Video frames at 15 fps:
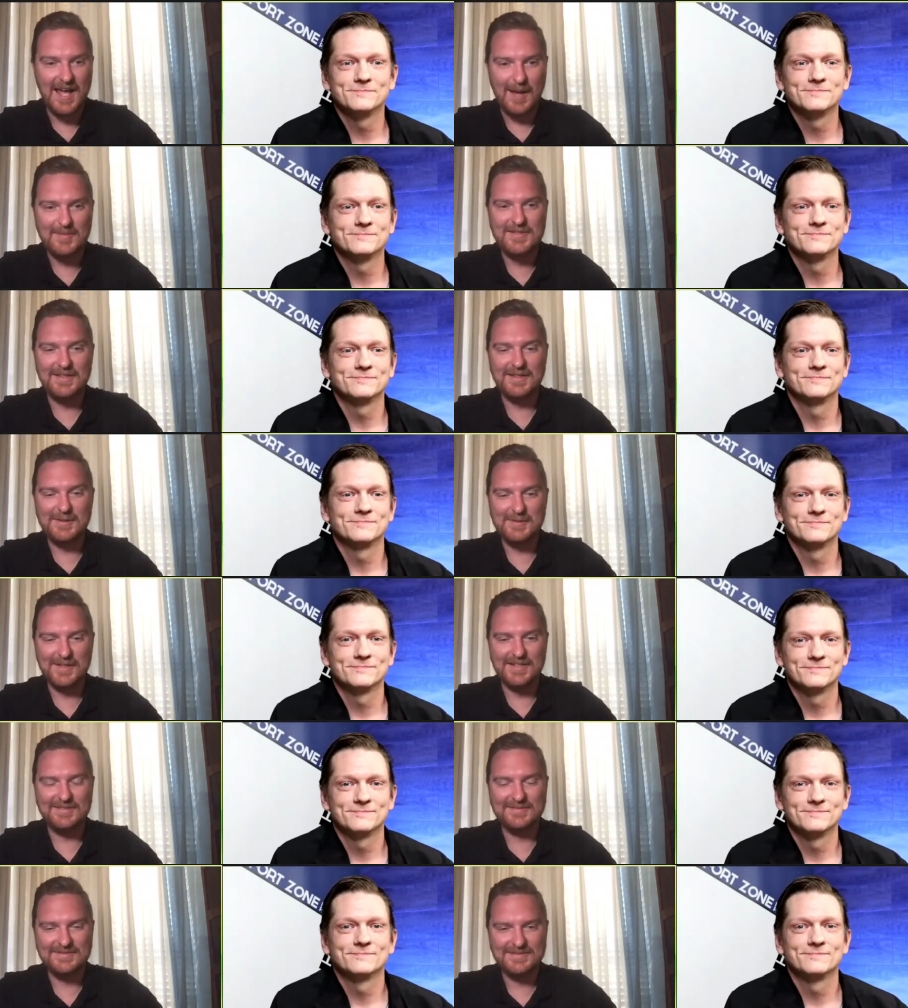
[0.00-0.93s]

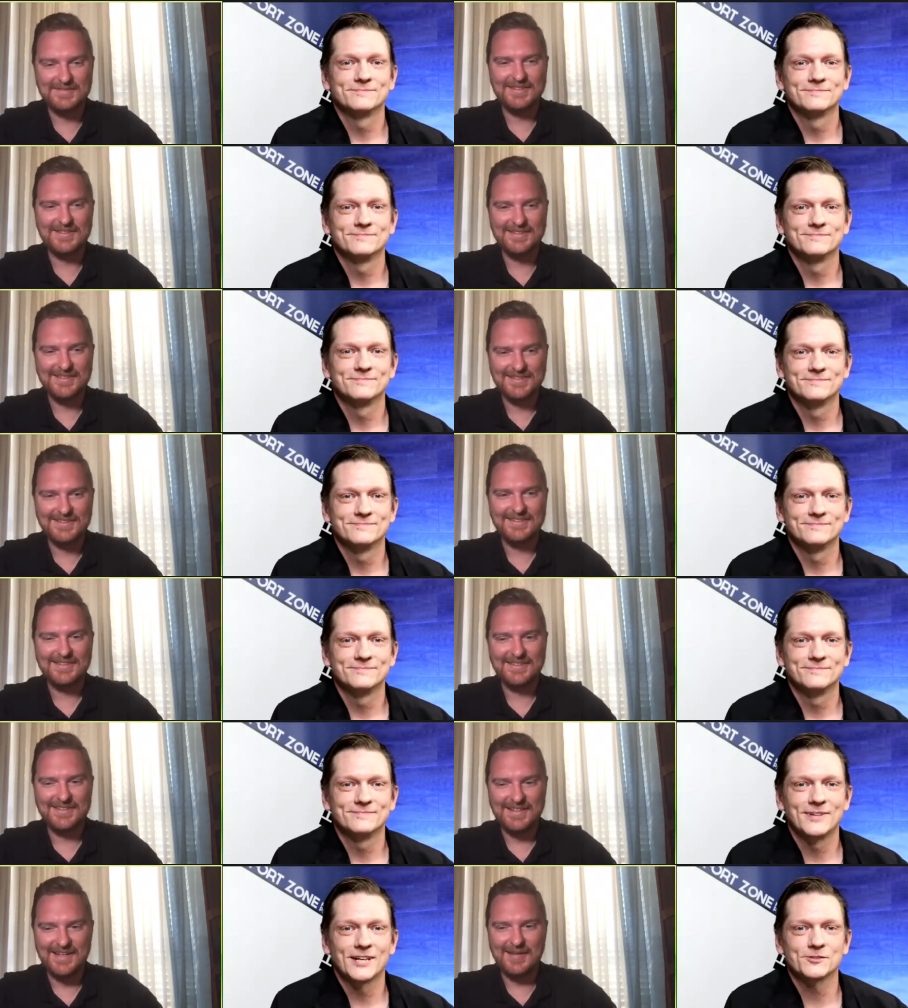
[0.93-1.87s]
Speaker 1: Absolutely.
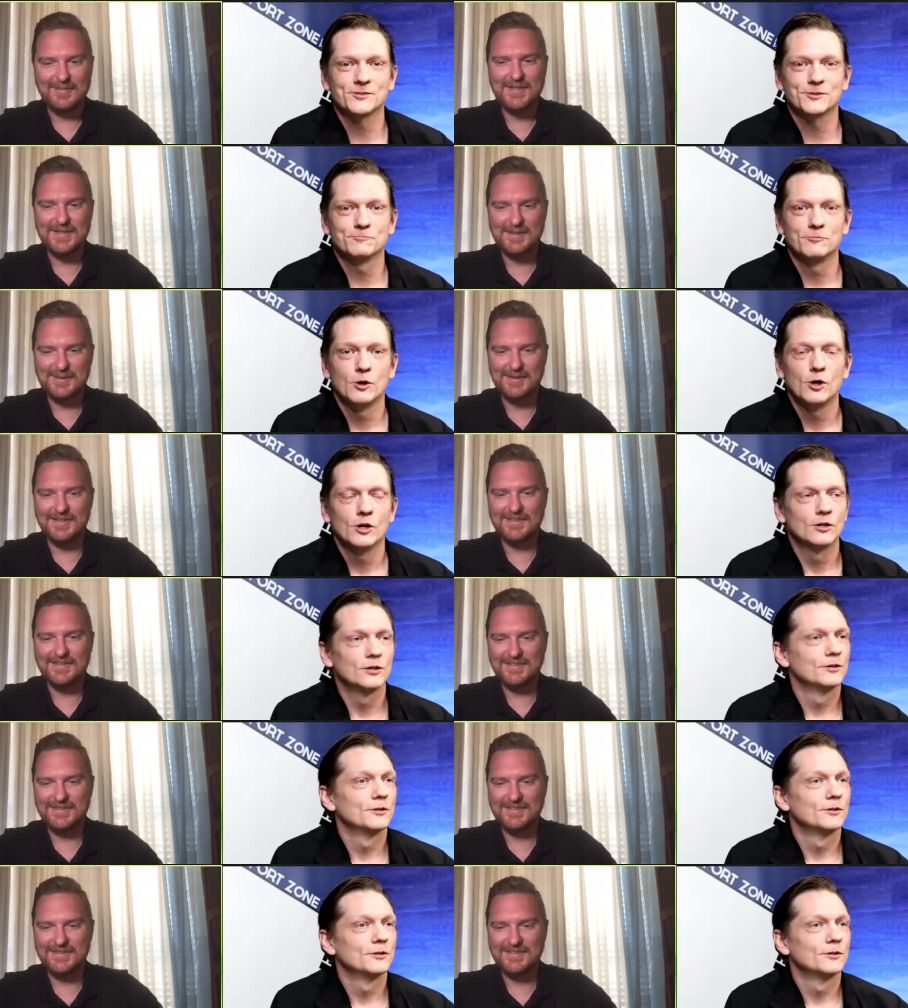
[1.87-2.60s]
Excellent. Absolutely.